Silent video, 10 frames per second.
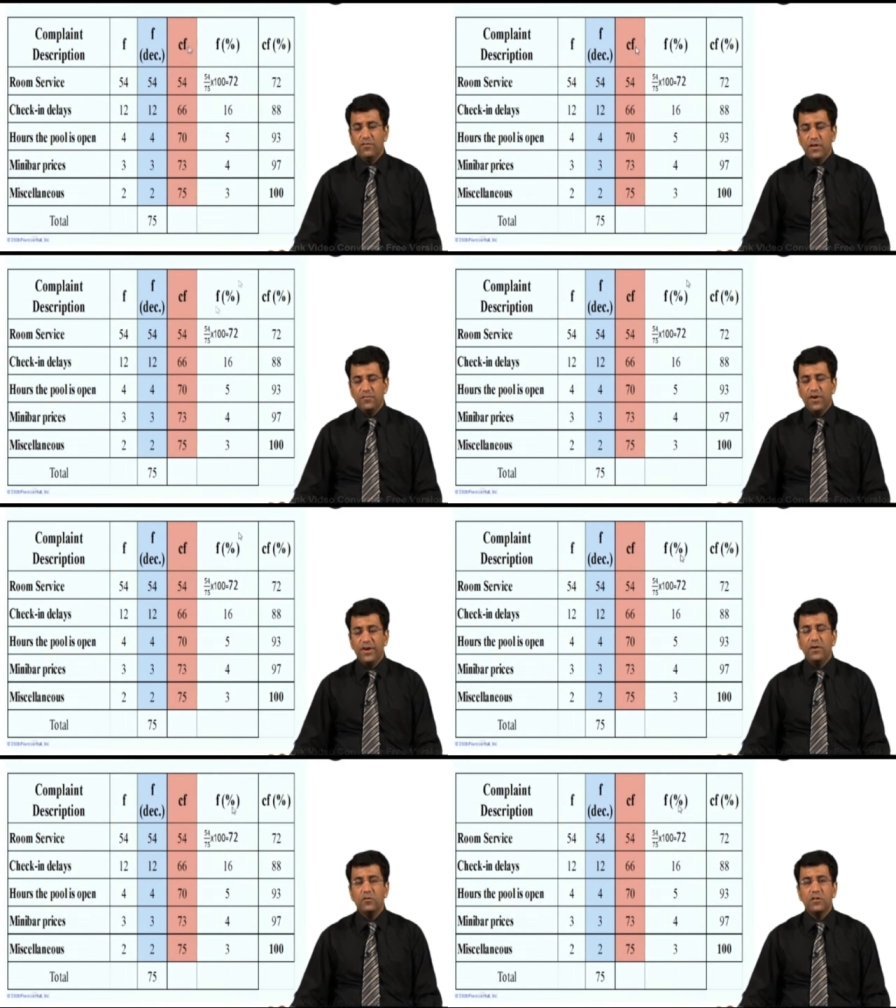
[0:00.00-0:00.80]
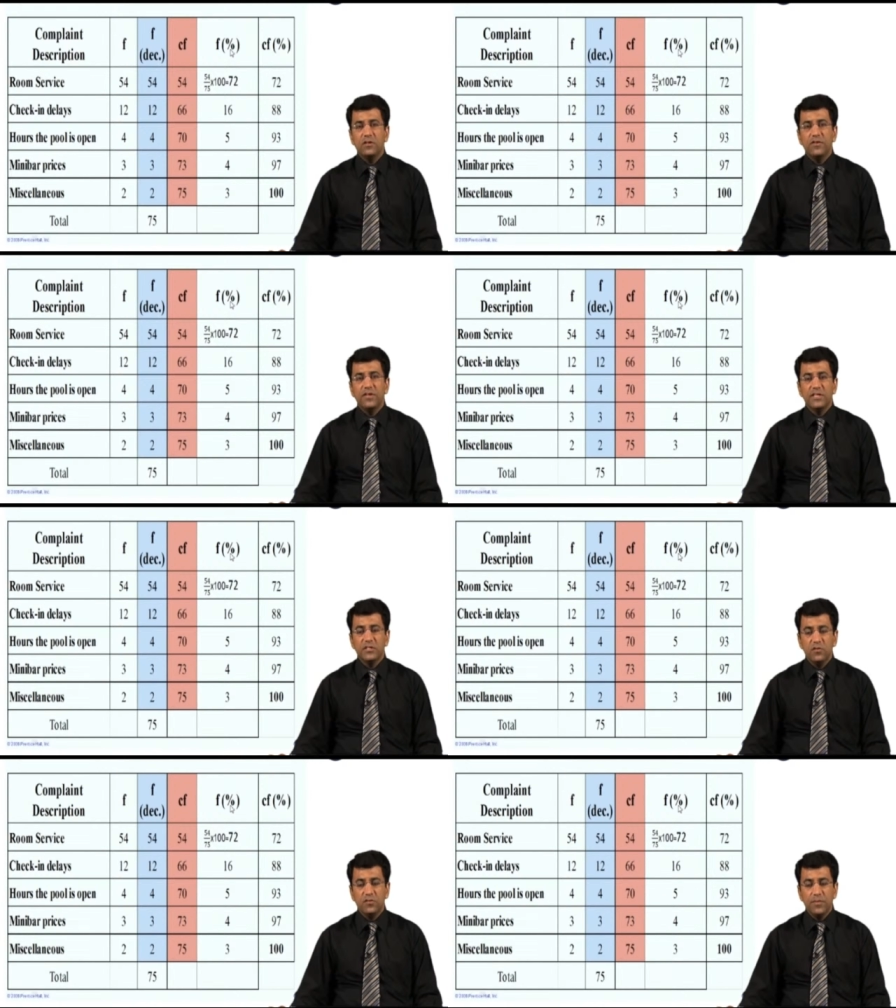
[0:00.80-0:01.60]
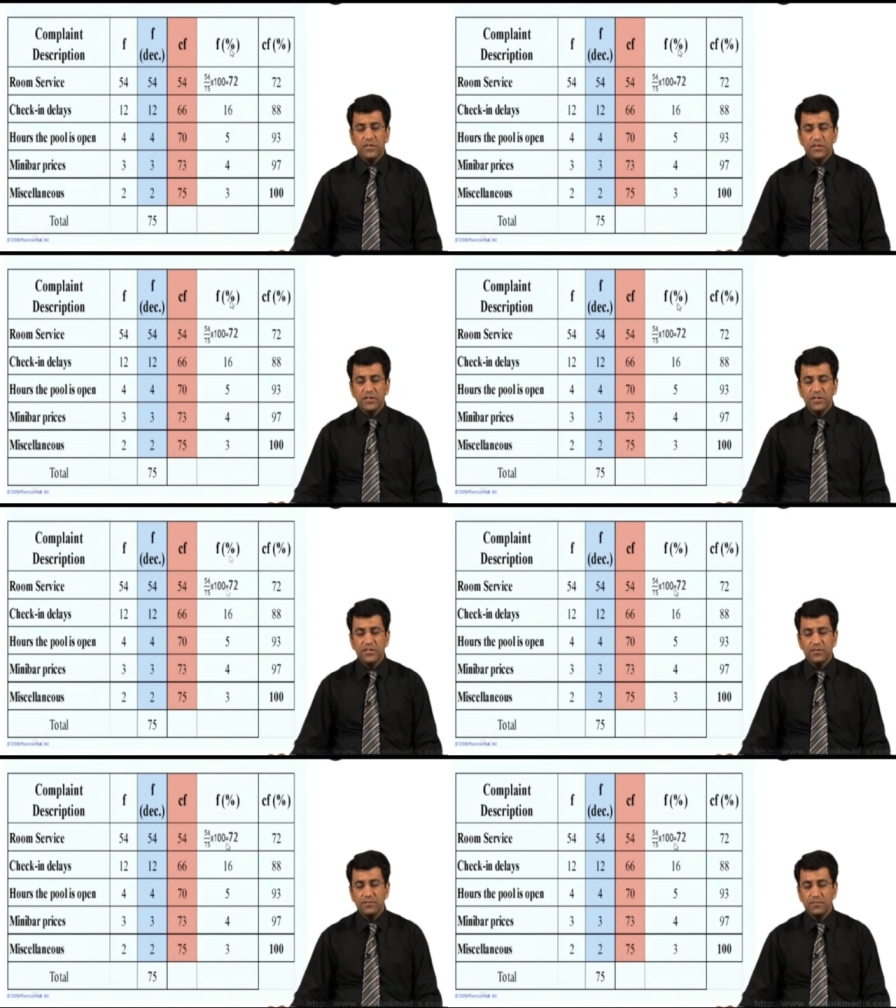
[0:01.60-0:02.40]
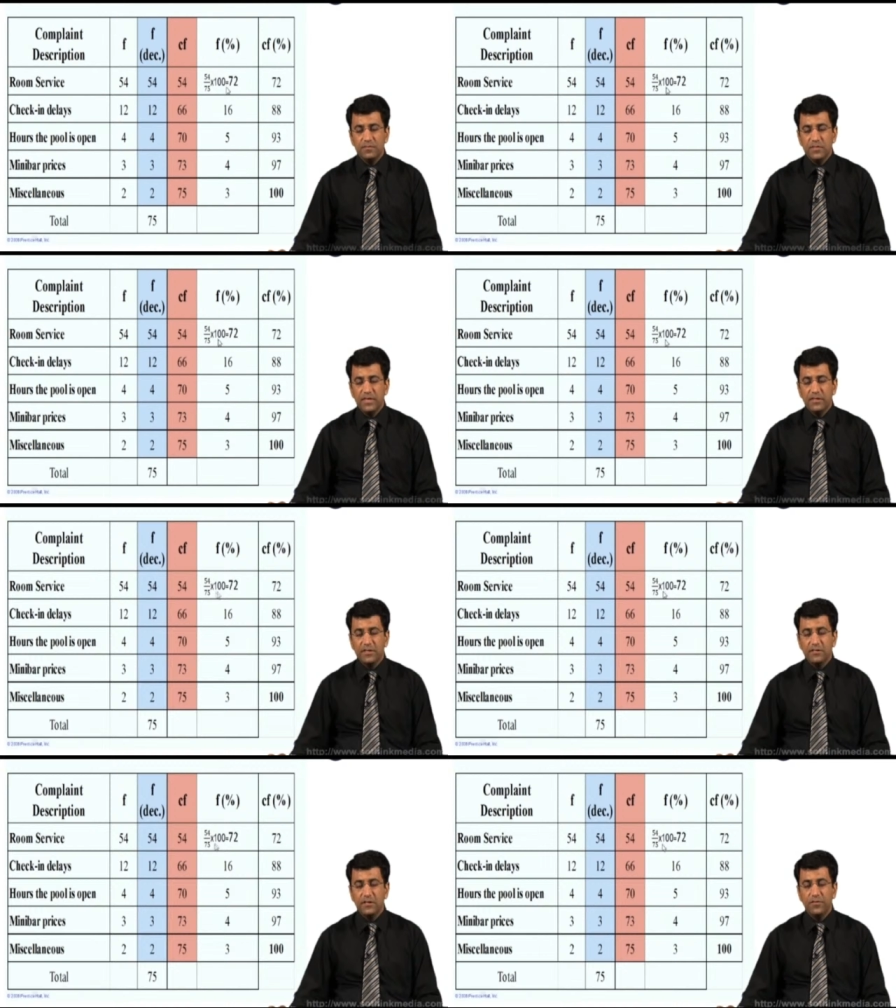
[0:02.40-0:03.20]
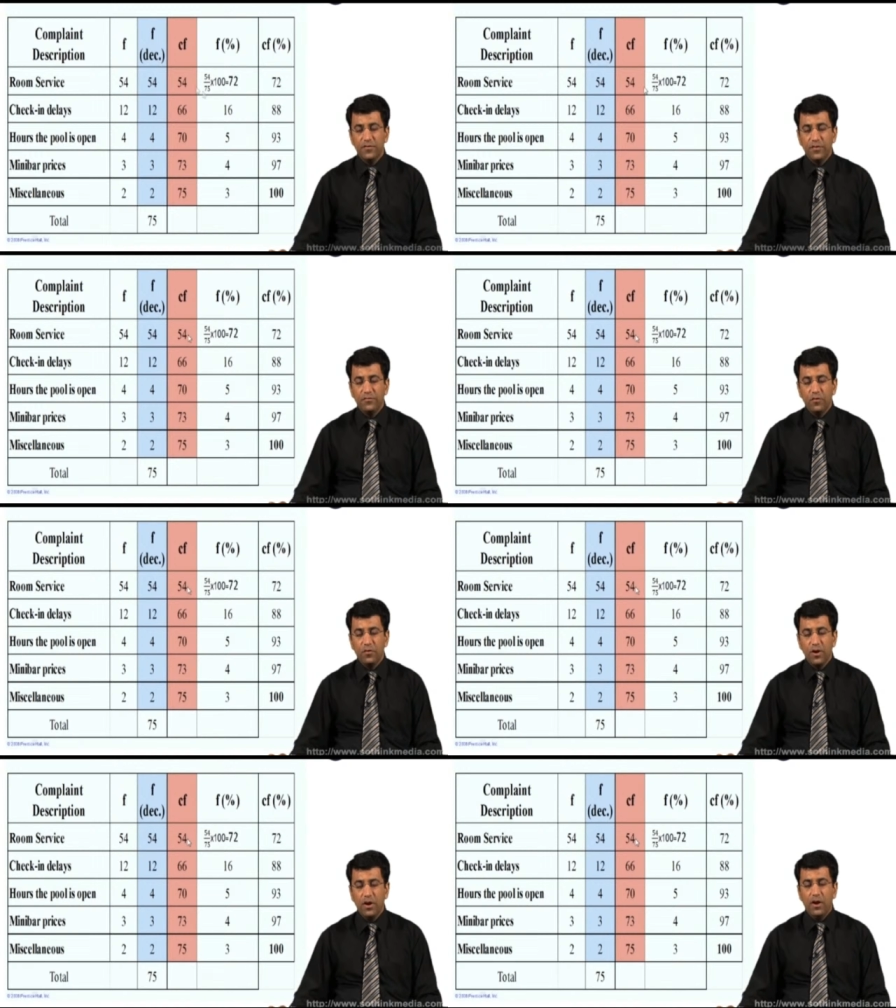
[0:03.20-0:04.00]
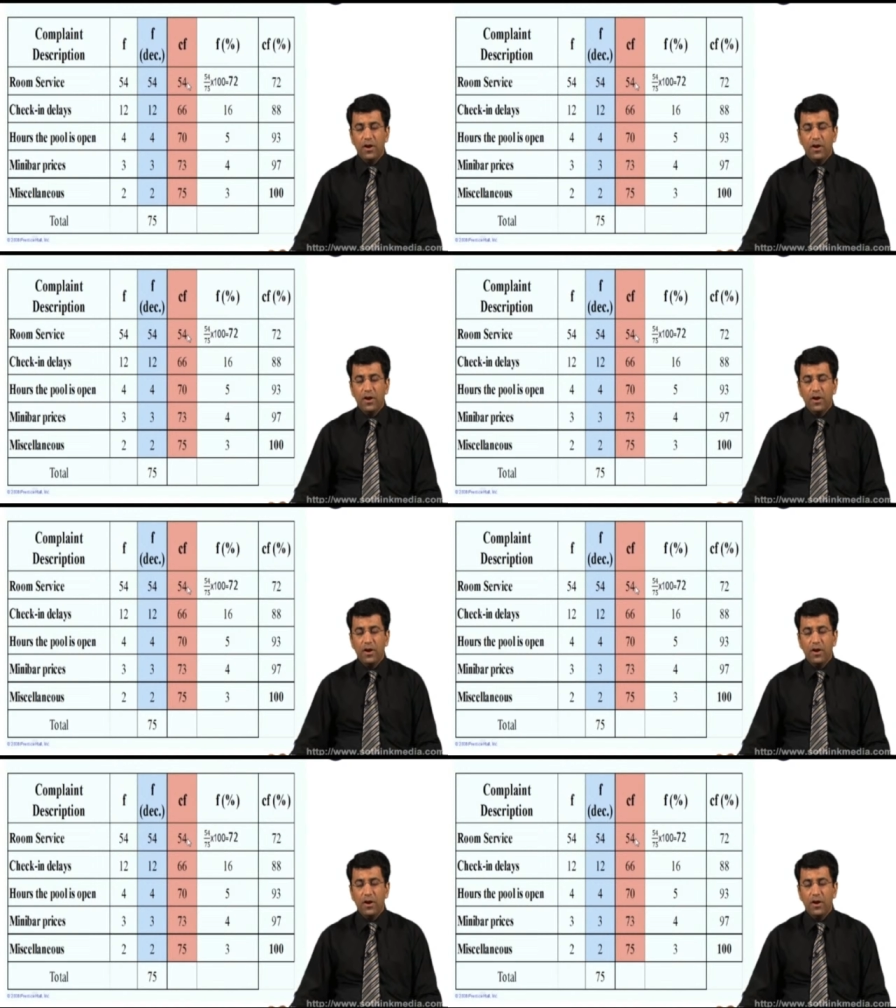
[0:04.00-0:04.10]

we can find out the frequency of the percentage, that is the 54